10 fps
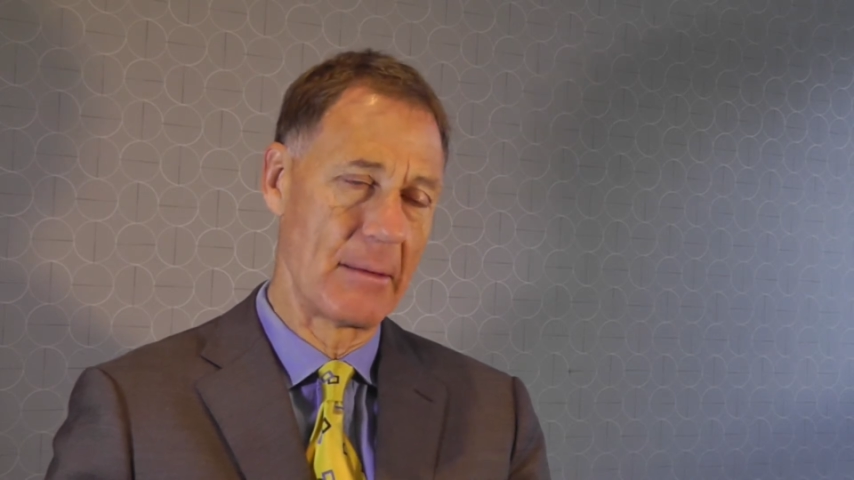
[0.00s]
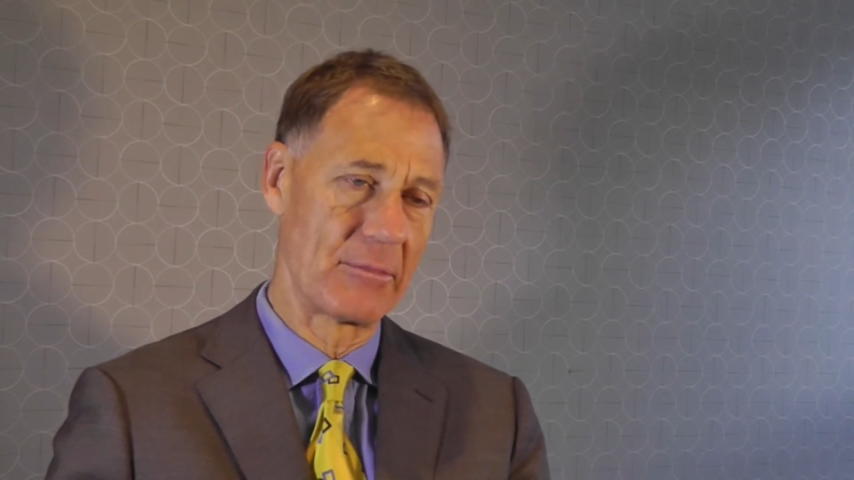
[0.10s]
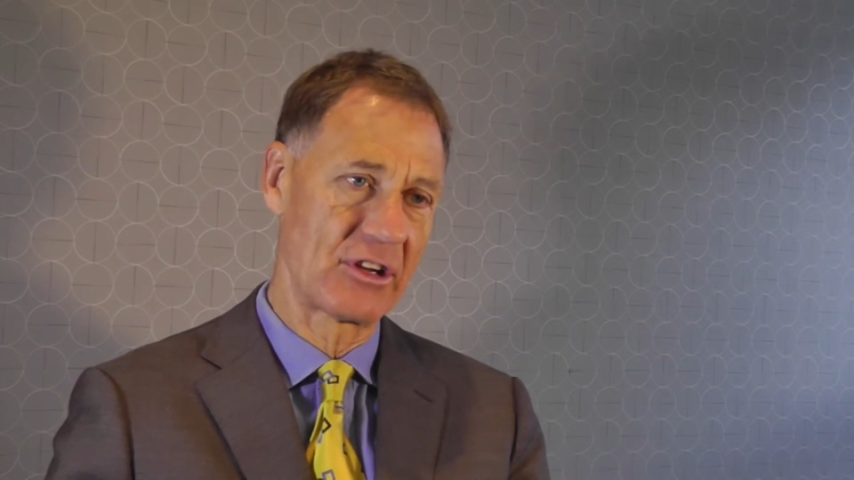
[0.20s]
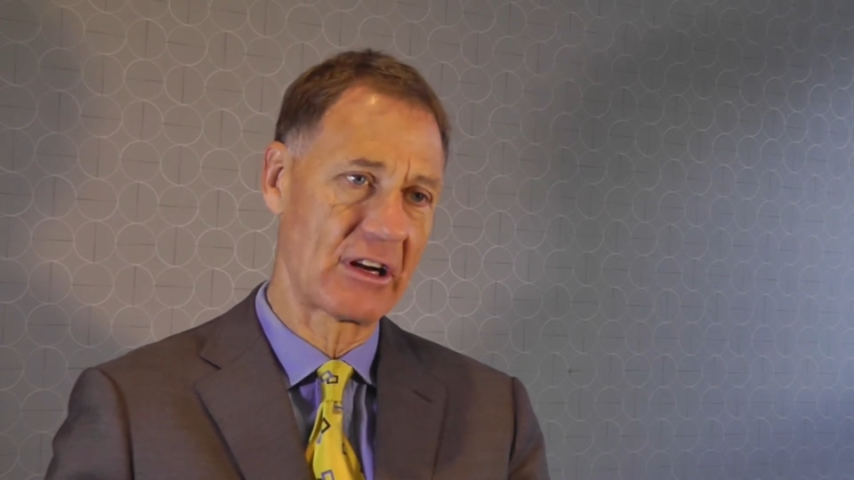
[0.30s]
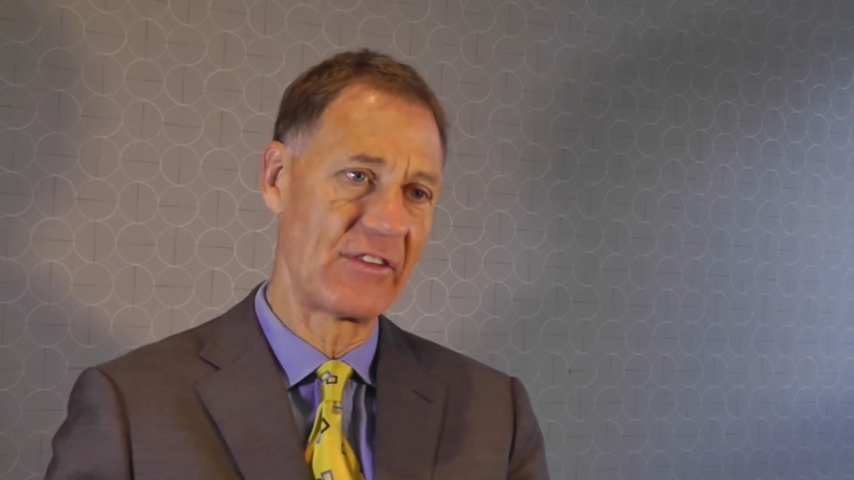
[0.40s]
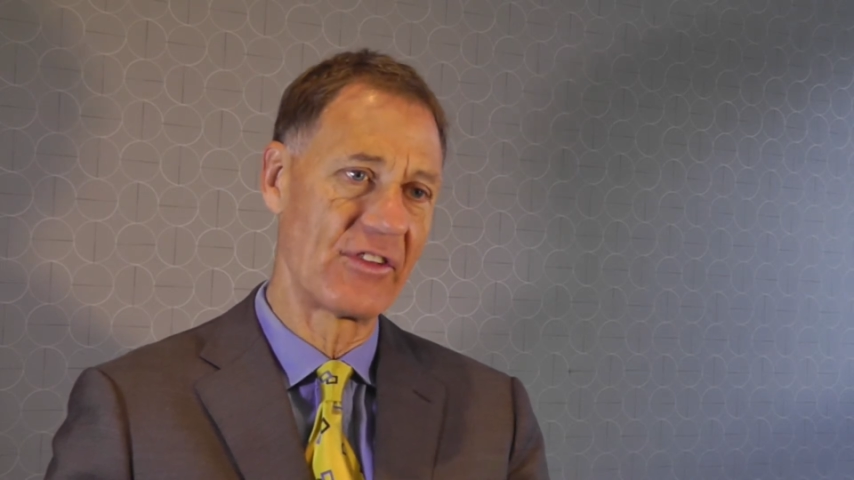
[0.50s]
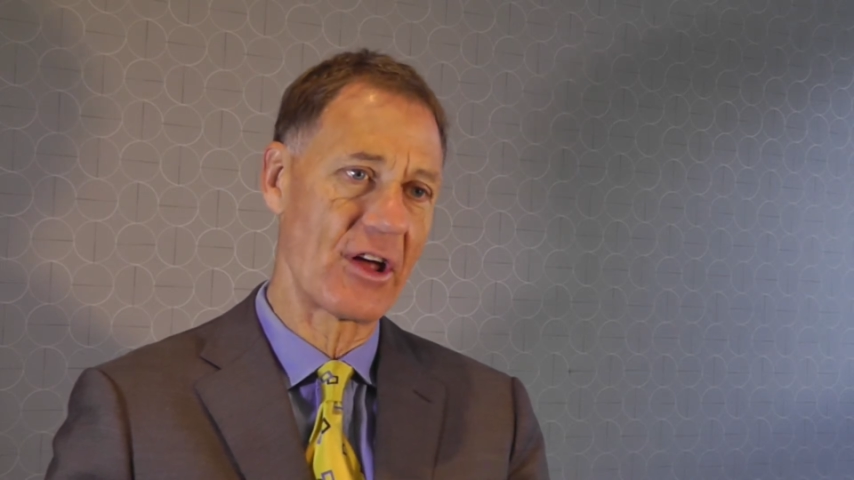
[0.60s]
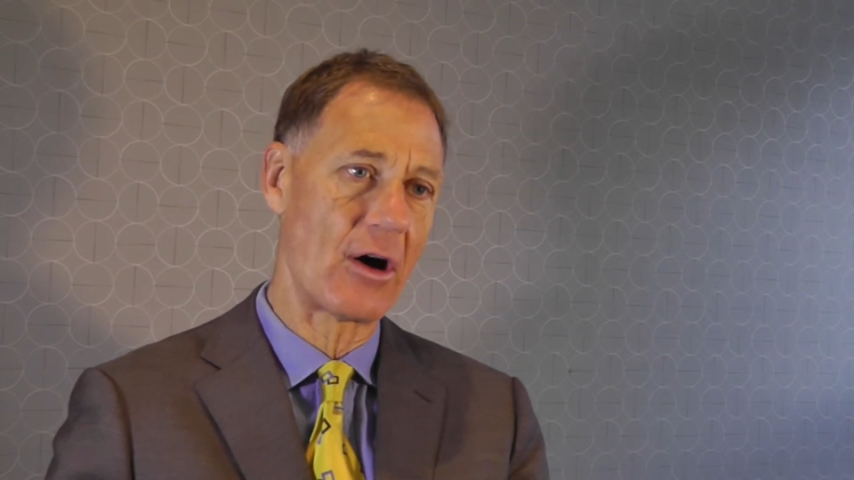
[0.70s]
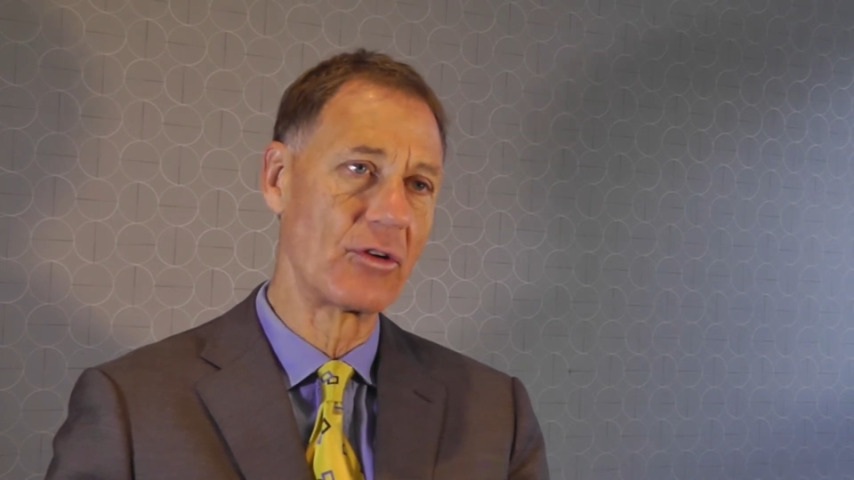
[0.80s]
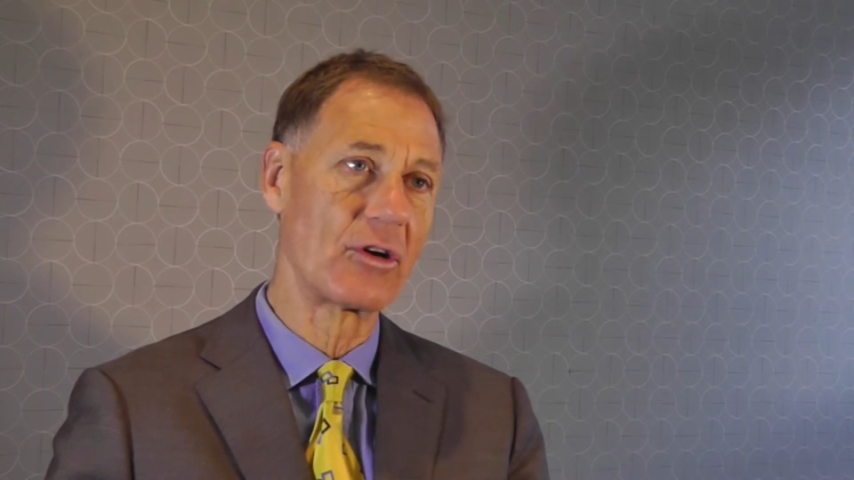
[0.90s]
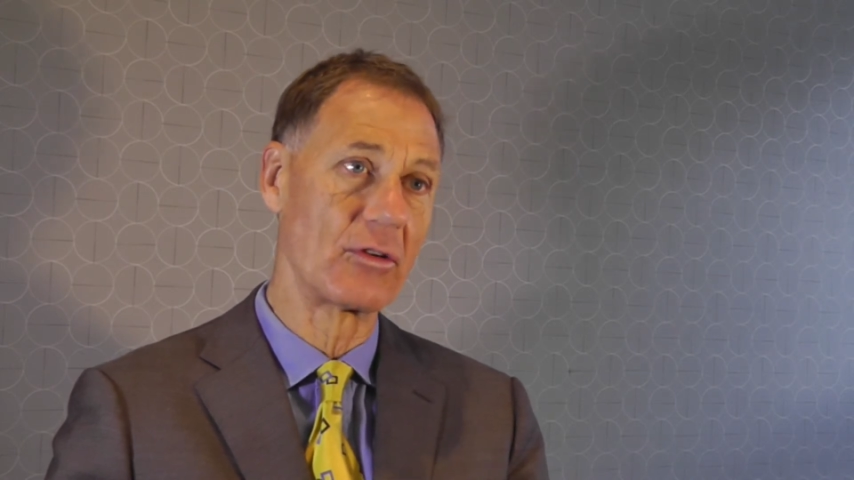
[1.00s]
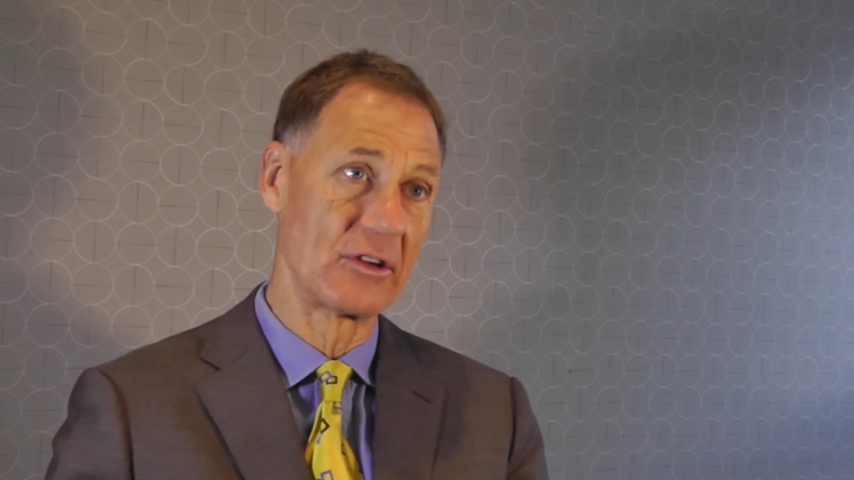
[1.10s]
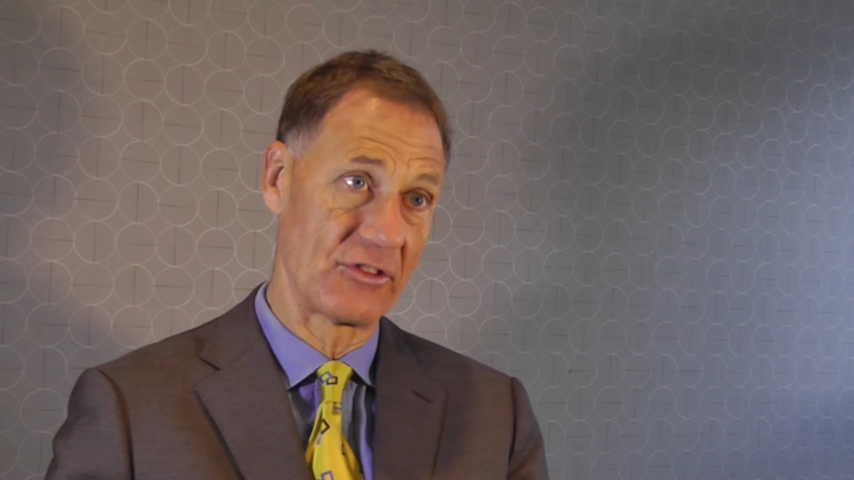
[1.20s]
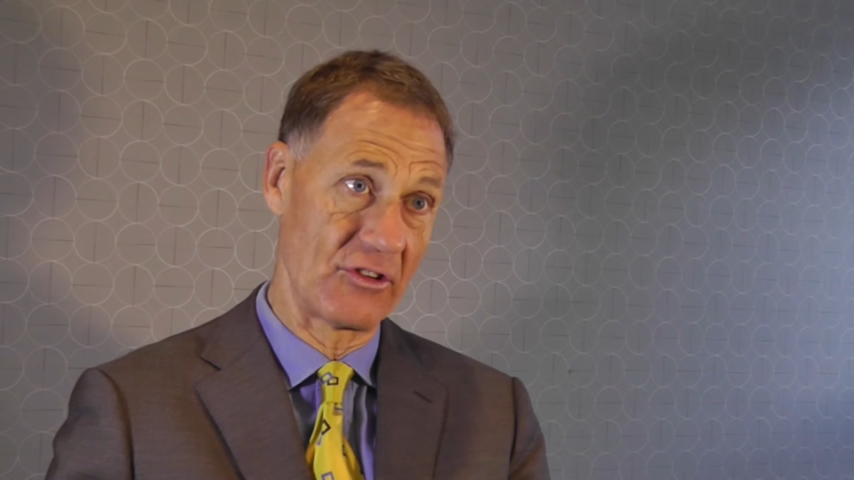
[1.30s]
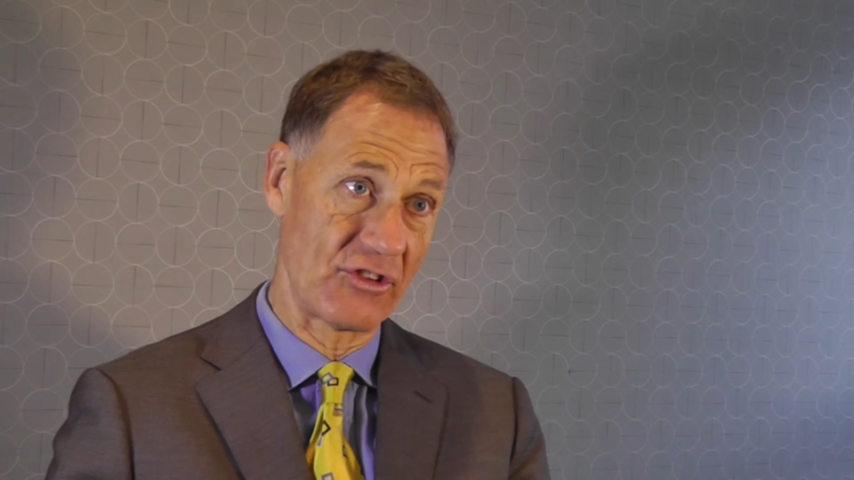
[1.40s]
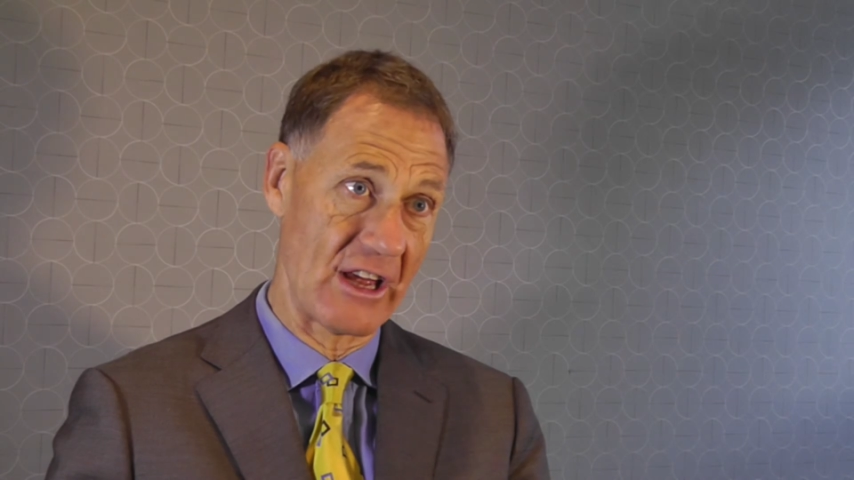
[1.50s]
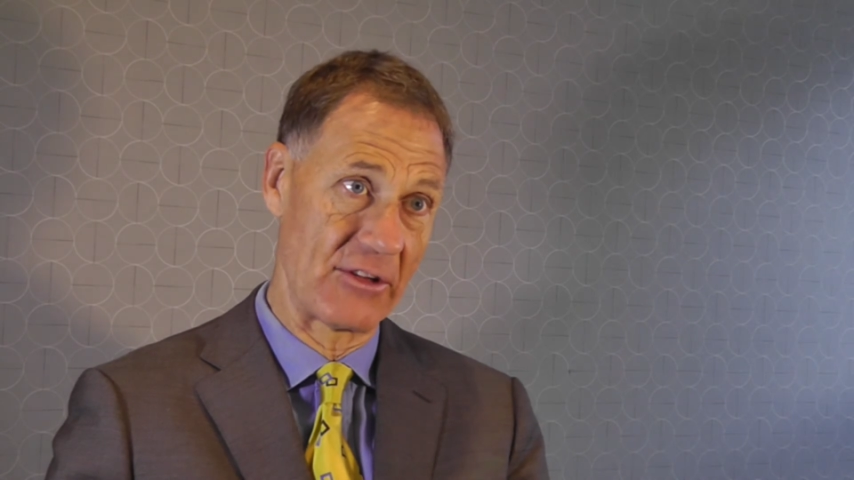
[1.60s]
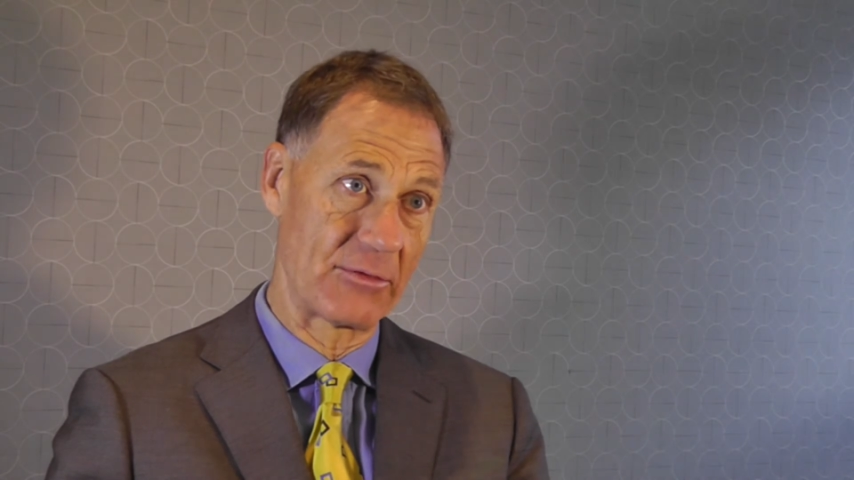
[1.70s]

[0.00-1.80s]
particularly for the Hong Kong listed shares,